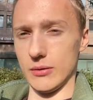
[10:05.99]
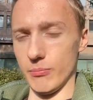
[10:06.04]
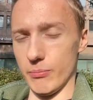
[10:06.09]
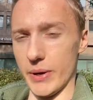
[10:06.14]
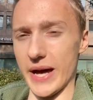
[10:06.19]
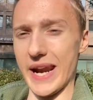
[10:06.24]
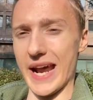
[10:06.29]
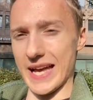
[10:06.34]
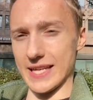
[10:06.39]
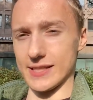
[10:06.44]

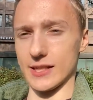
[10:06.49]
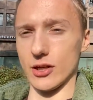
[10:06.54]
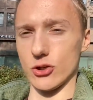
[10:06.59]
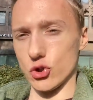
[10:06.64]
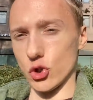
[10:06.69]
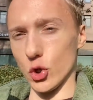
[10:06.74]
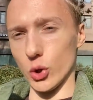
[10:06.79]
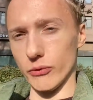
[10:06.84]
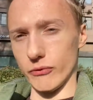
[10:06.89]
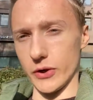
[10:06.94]
Body has
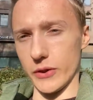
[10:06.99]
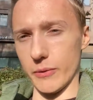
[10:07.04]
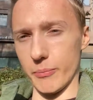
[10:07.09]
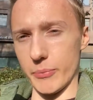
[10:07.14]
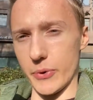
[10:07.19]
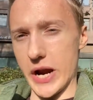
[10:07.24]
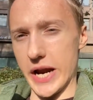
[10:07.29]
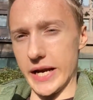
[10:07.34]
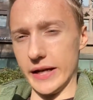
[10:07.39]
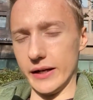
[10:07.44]
control over the
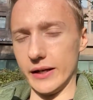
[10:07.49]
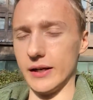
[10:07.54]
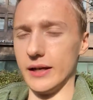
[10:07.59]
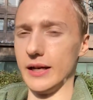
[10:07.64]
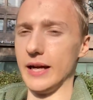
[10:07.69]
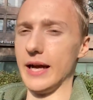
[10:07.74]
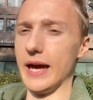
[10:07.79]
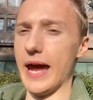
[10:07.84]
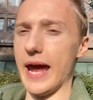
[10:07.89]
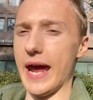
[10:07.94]
brain,
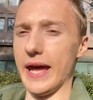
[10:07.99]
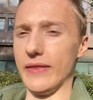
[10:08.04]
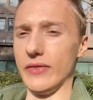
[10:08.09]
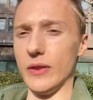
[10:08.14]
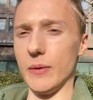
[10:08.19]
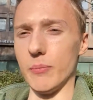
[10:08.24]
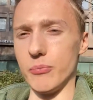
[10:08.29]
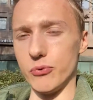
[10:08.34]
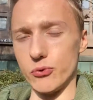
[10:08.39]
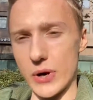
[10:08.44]
and
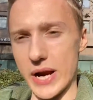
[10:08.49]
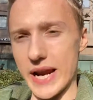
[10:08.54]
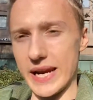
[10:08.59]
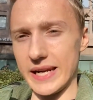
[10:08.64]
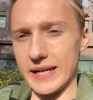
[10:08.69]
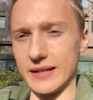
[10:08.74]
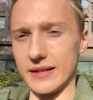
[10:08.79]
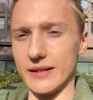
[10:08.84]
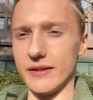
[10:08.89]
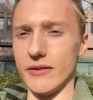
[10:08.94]
the
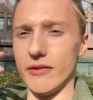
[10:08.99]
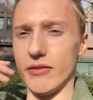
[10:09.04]
brain